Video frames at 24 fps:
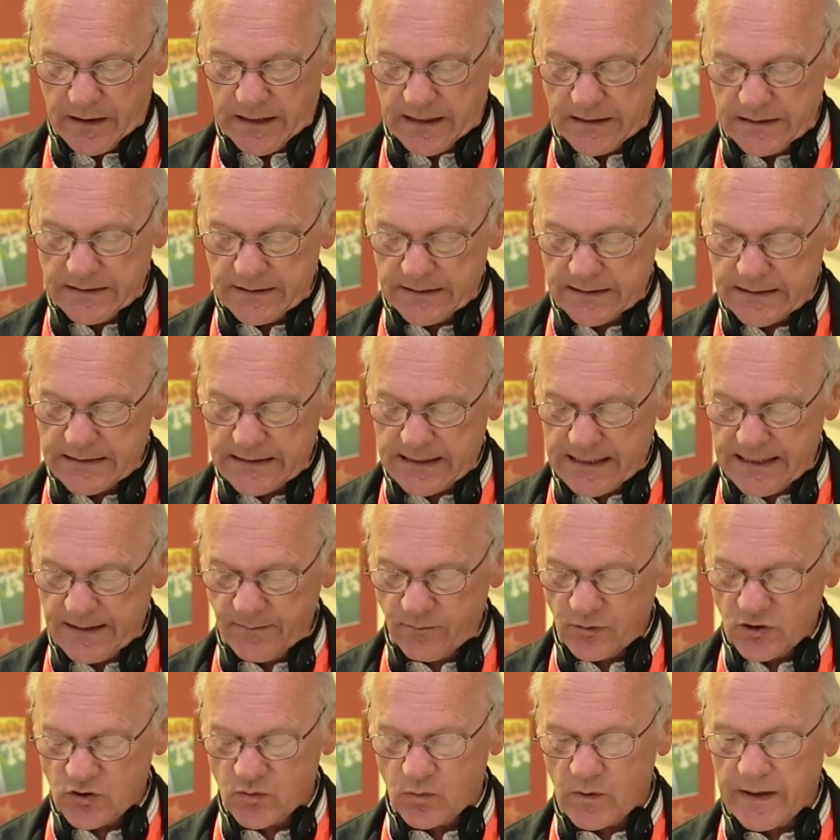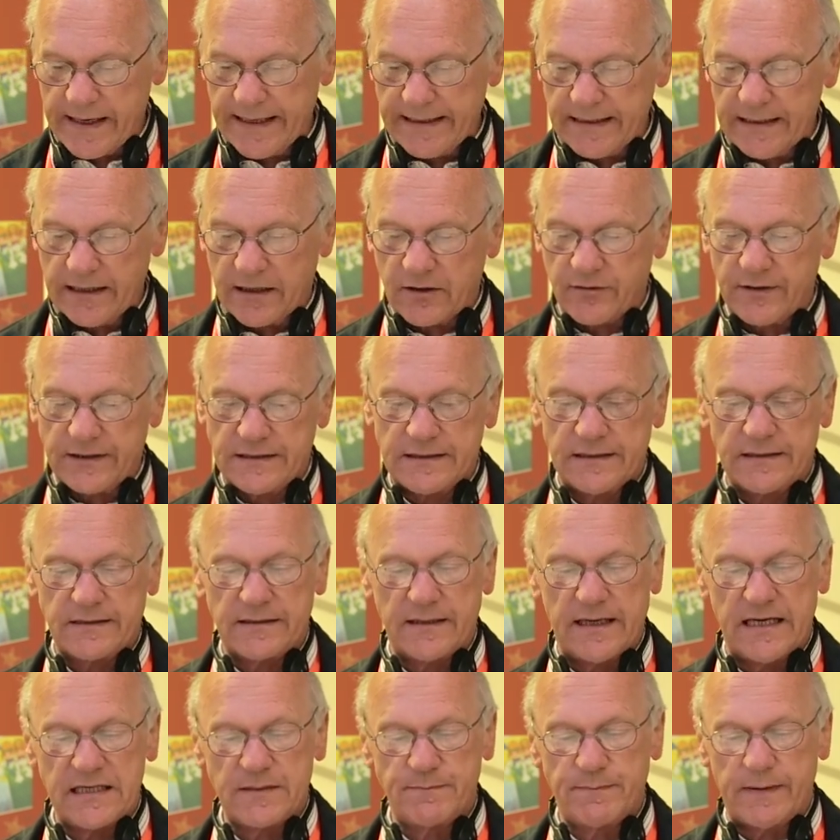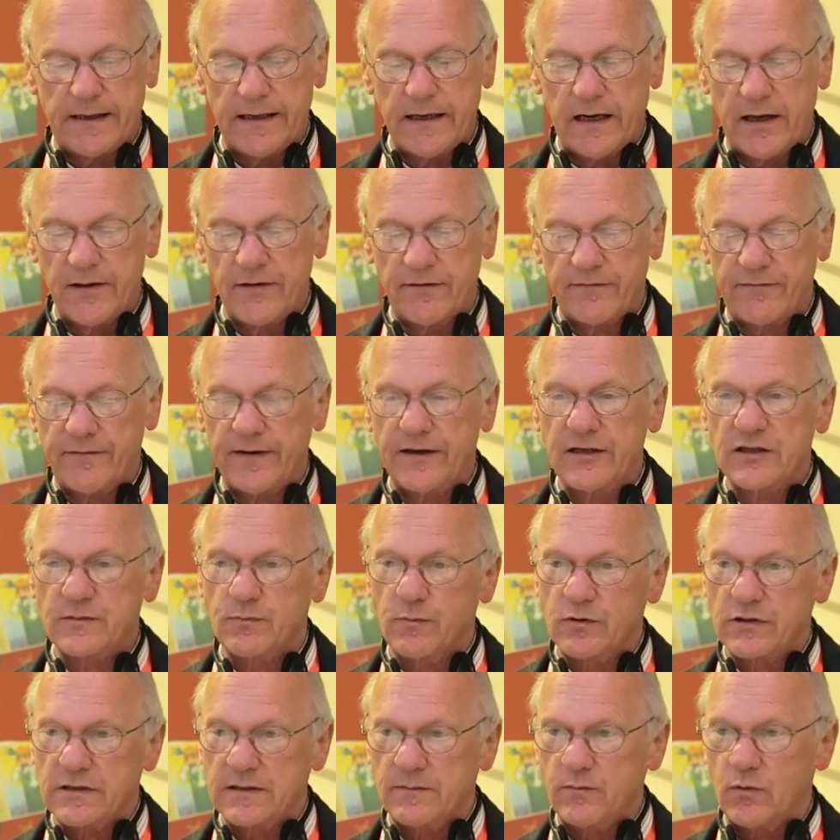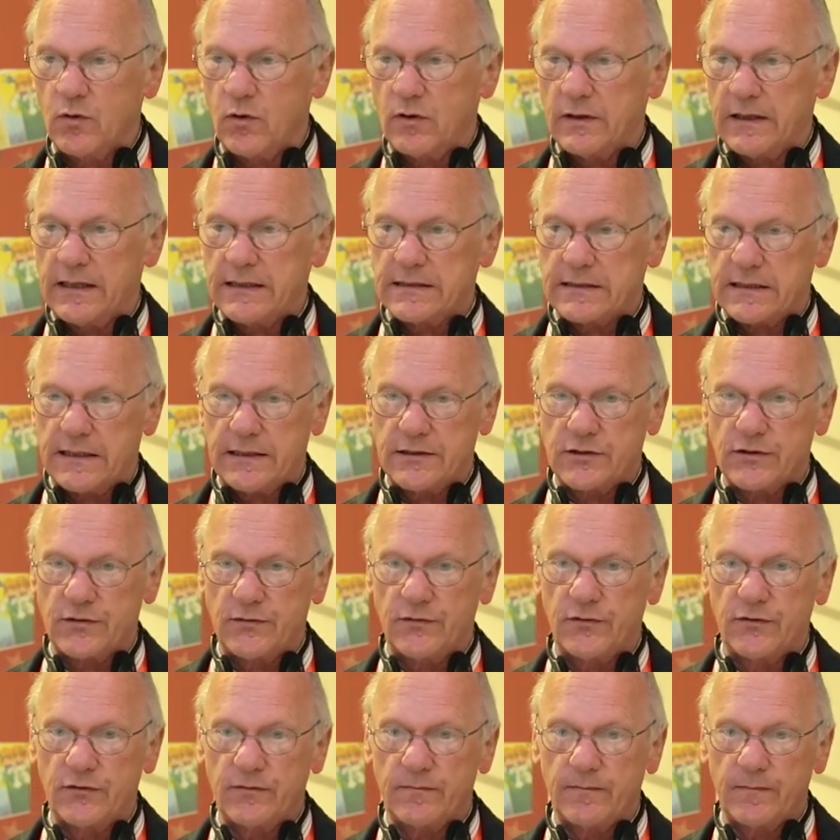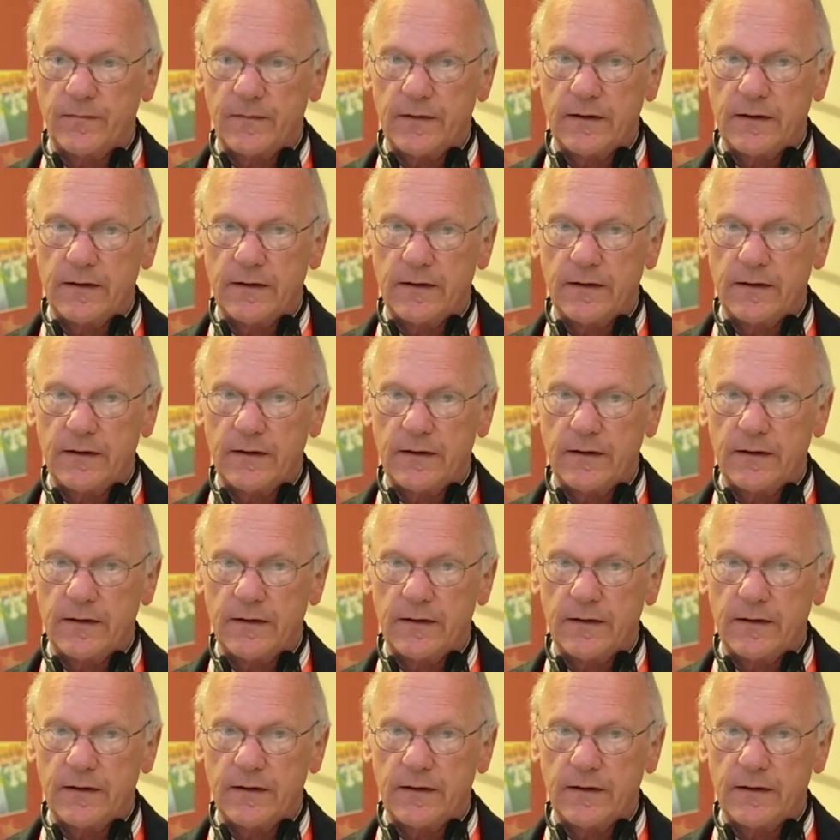and at the time was widely criticized by other French Muslim organizations.